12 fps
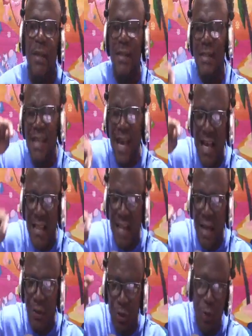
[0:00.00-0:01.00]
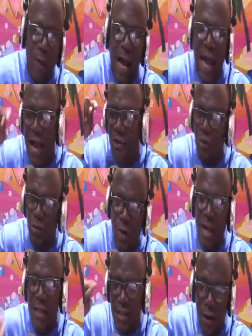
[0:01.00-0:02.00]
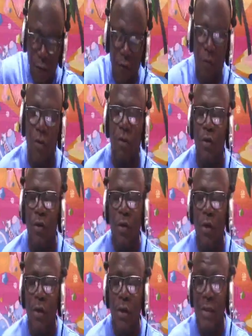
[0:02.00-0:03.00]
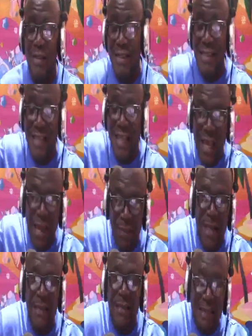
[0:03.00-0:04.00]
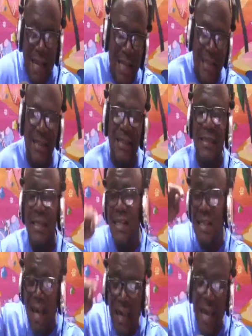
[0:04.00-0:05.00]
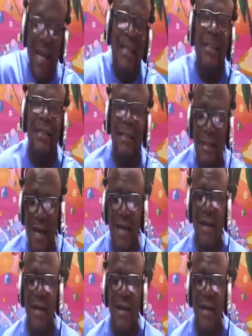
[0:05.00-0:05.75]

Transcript: Yasantua Adwoa Safo, she is claiming that she is alleged that